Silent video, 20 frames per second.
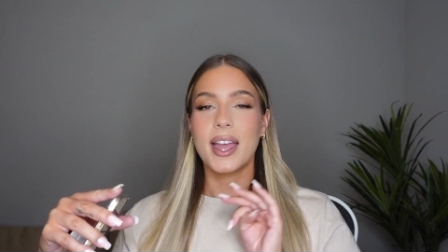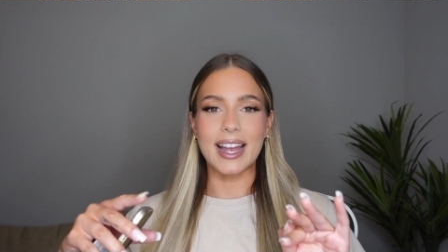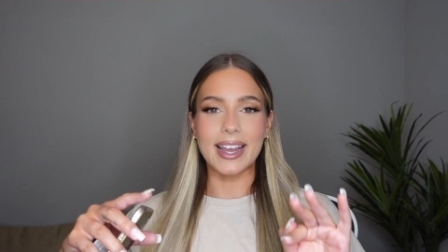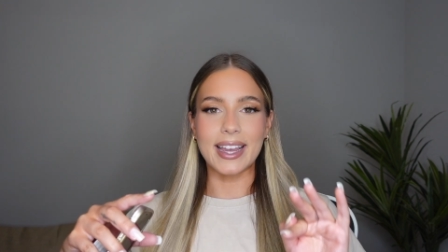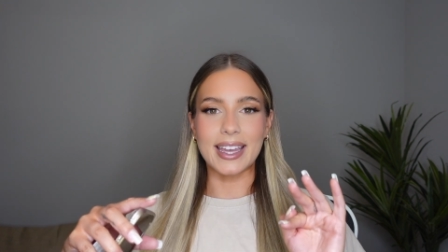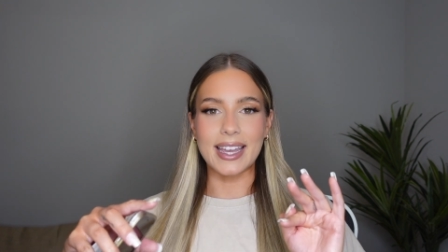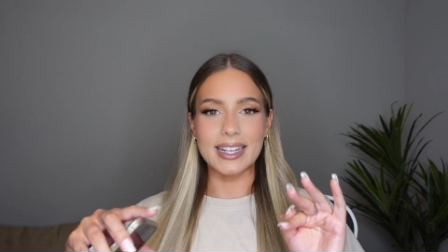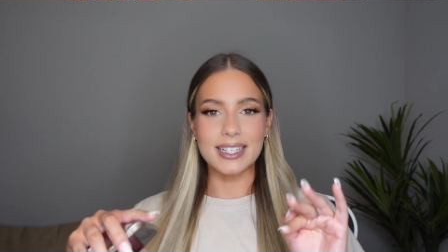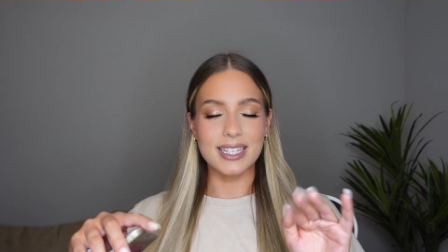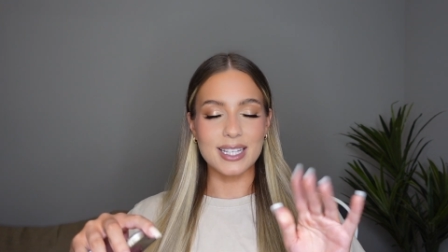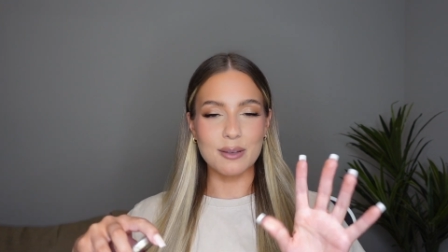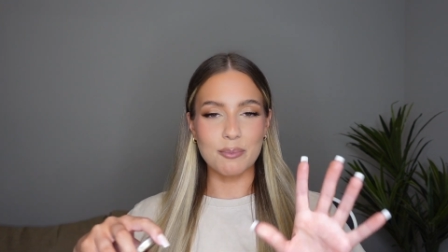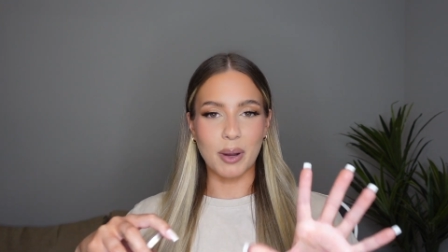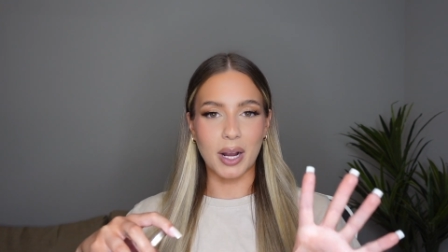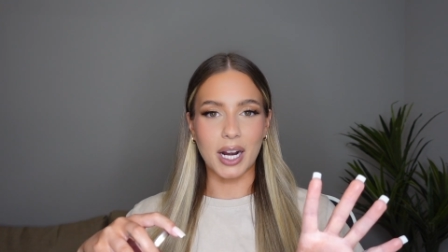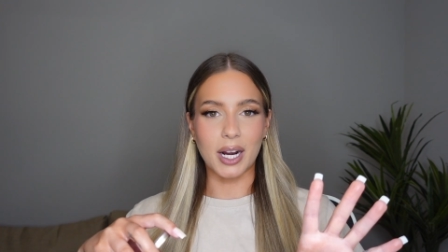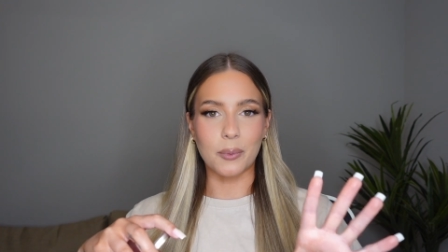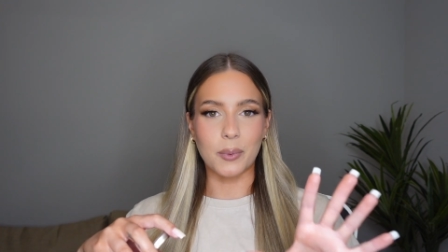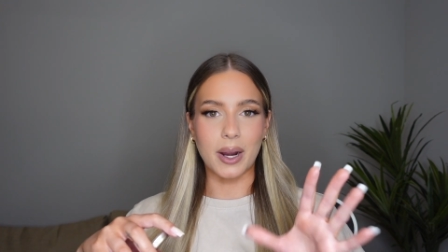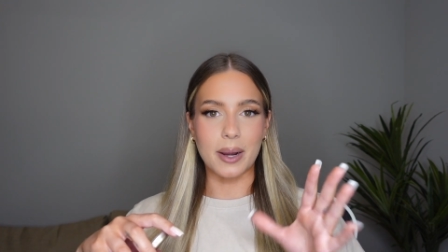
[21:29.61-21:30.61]
I get to the
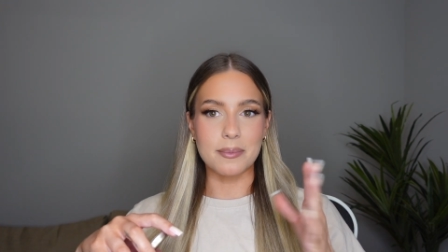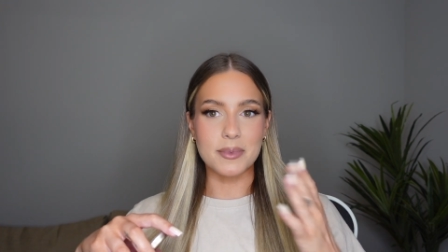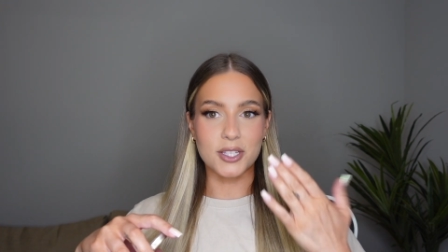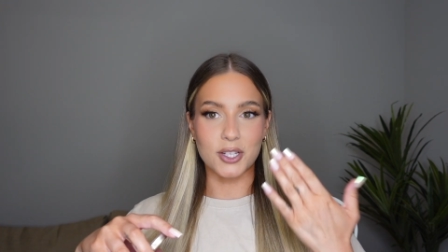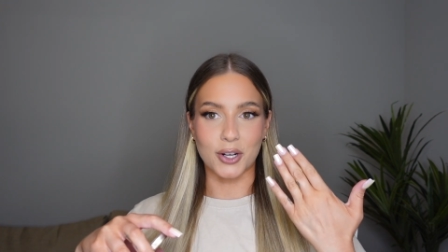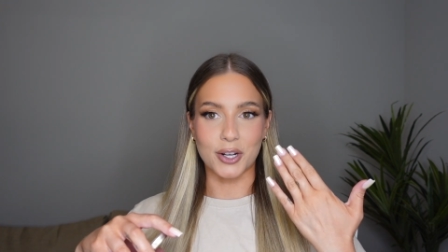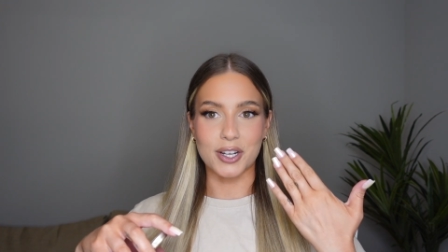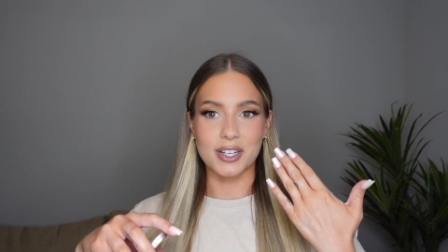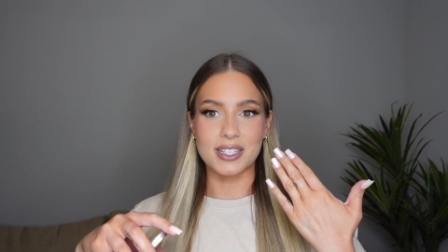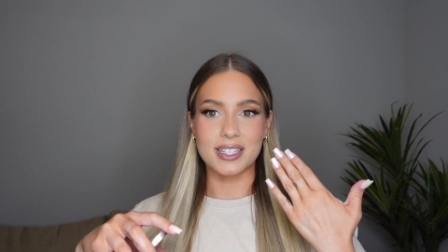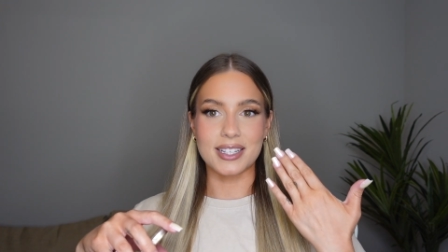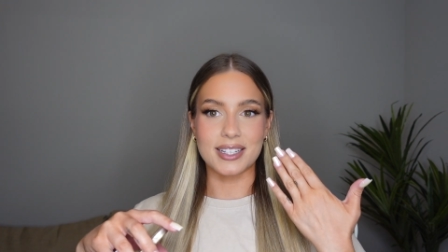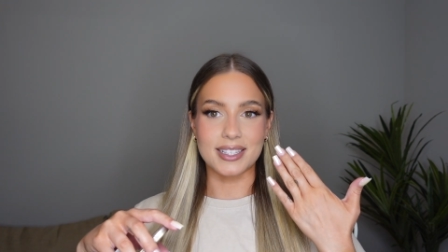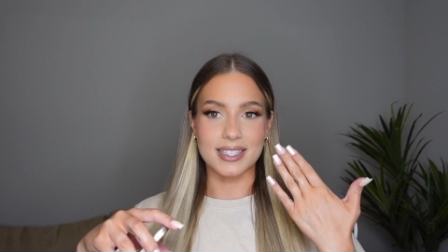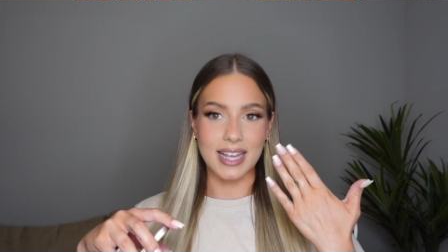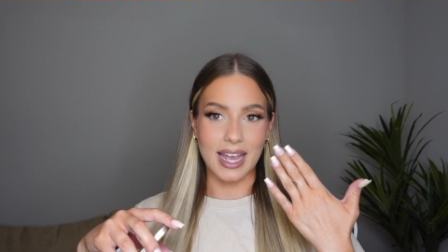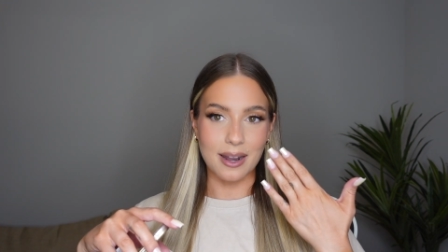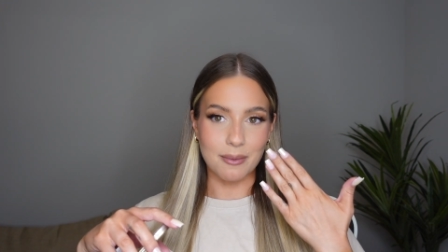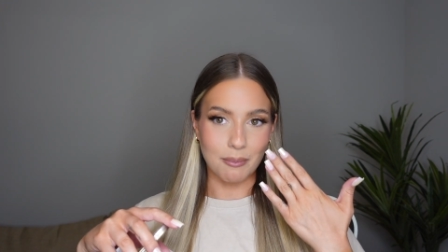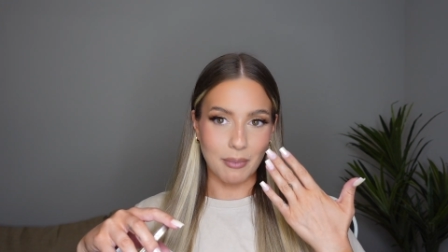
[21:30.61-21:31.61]
part where I'm starting to
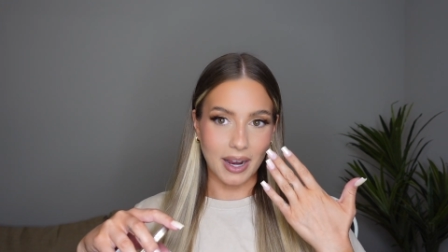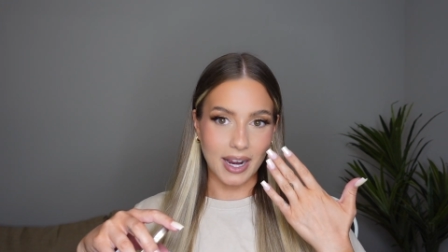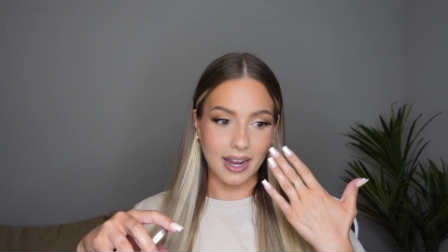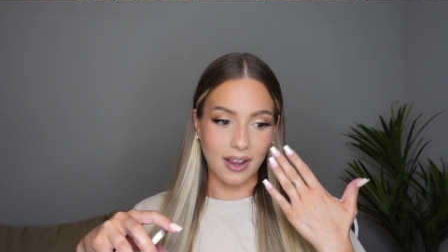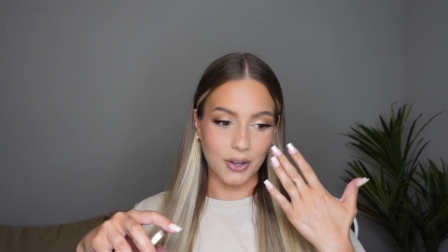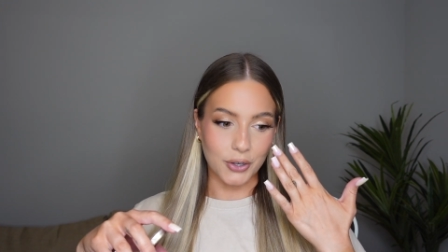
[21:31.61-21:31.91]
set my